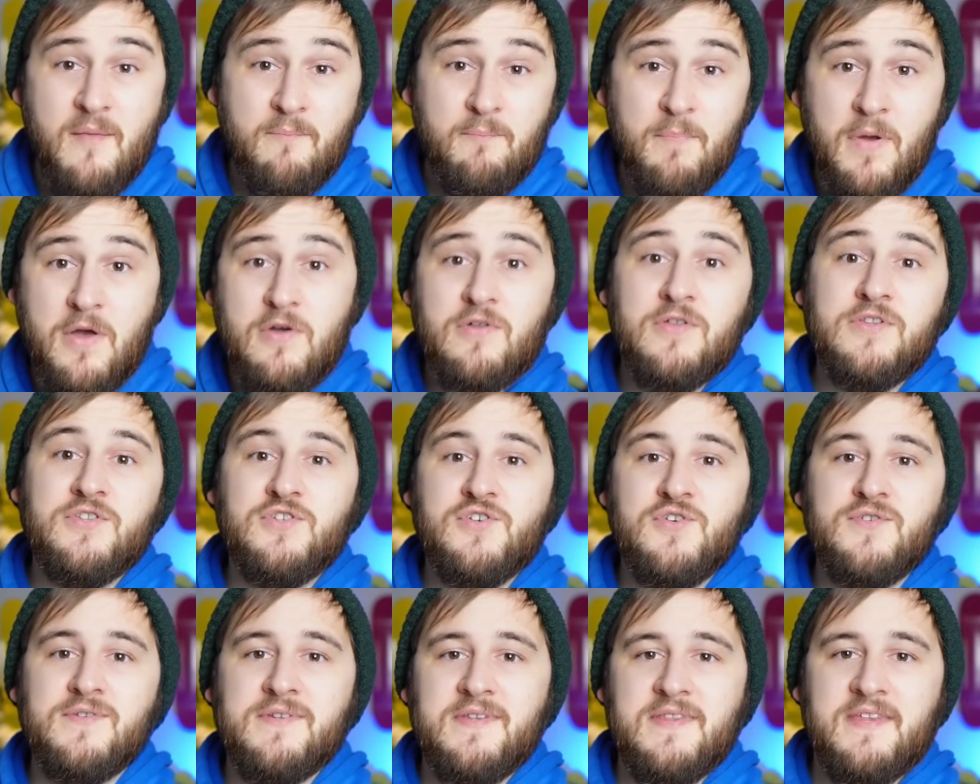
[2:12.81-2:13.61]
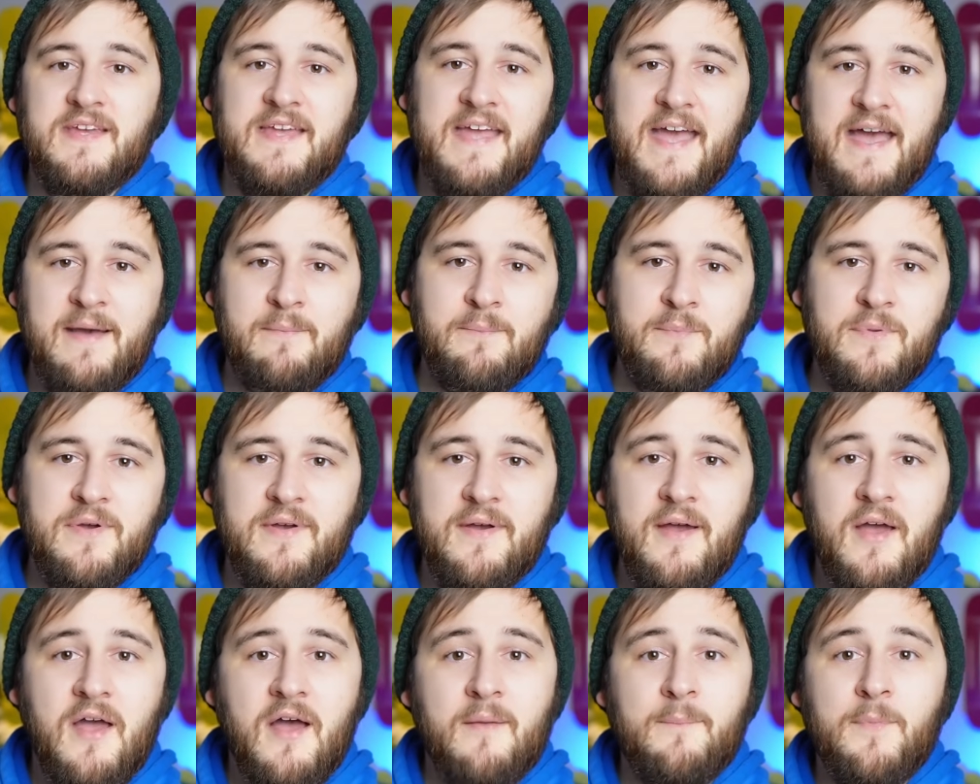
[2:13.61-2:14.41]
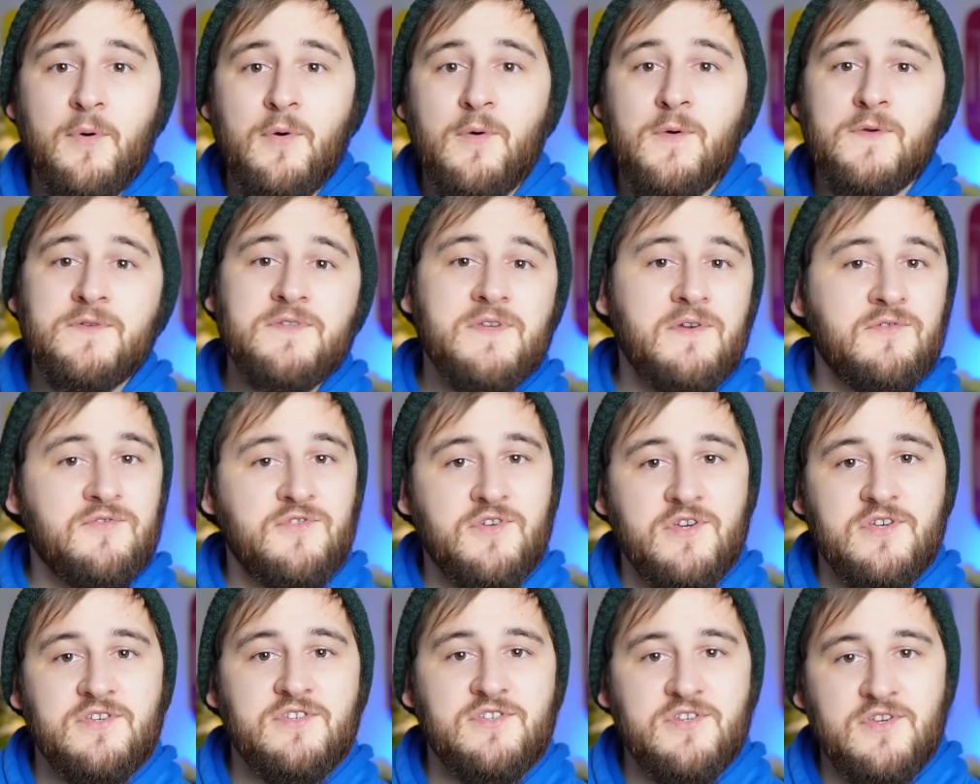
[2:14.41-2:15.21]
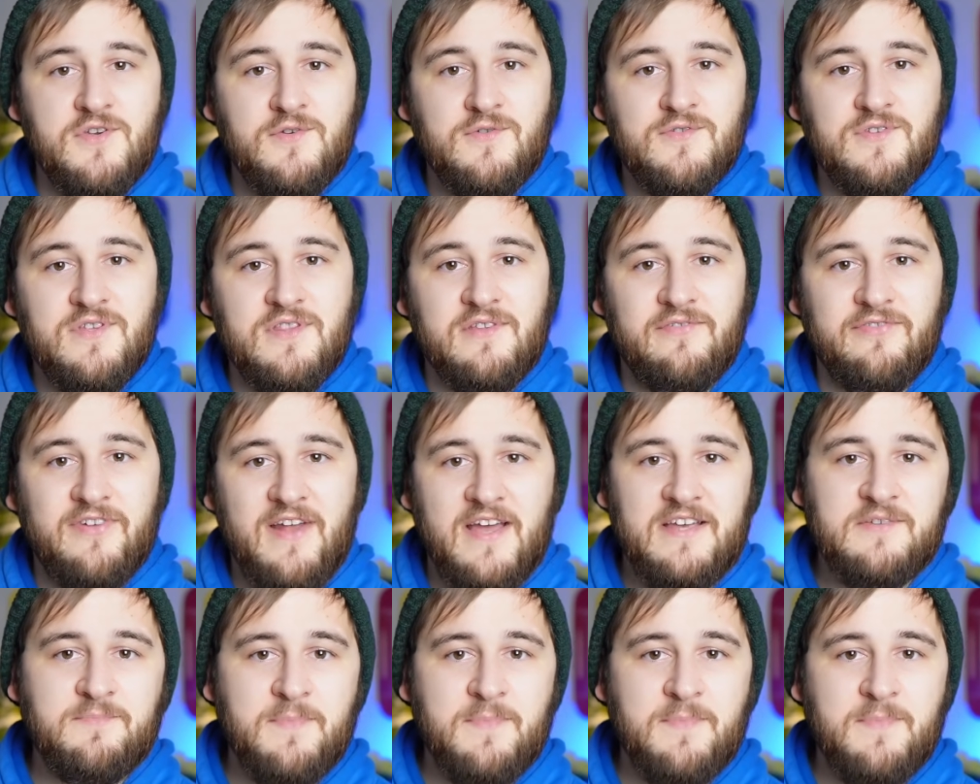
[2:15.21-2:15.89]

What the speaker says: both due to the camber, but also just due to the flex